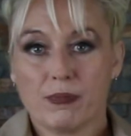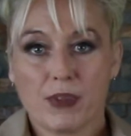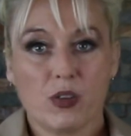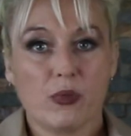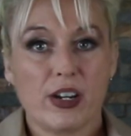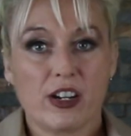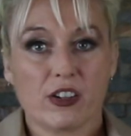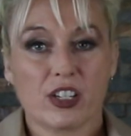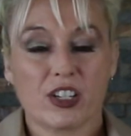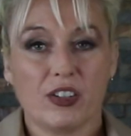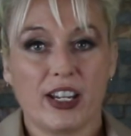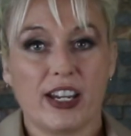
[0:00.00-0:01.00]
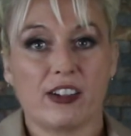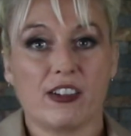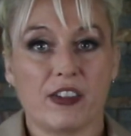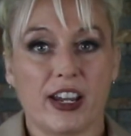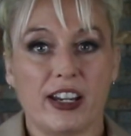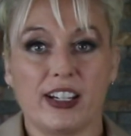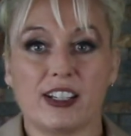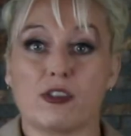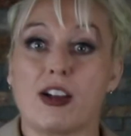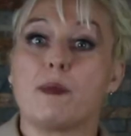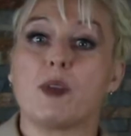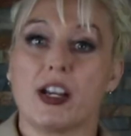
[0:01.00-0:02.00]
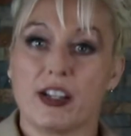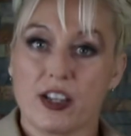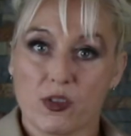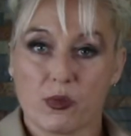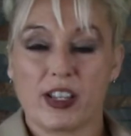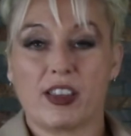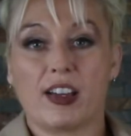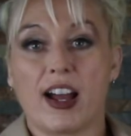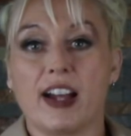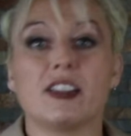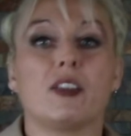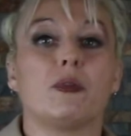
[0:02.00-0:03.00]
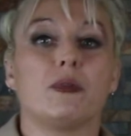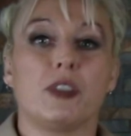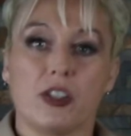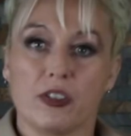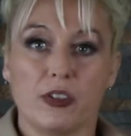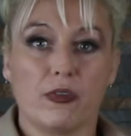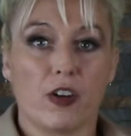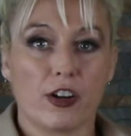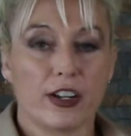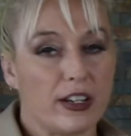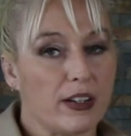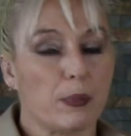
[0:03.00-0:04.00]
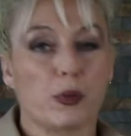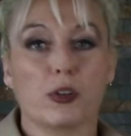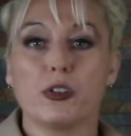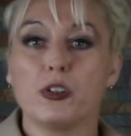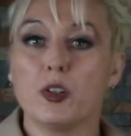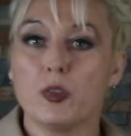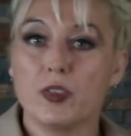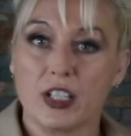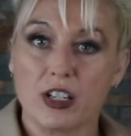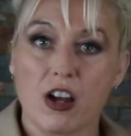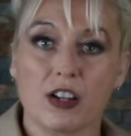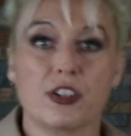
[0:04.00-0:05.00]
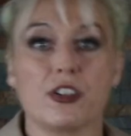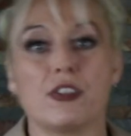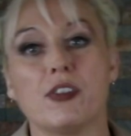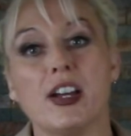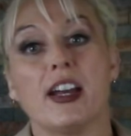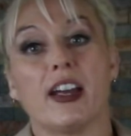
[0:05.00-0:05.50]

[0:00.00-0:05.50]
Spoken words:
A week or so later, okay, let's grab another one of the guys that you've already approved and talked to,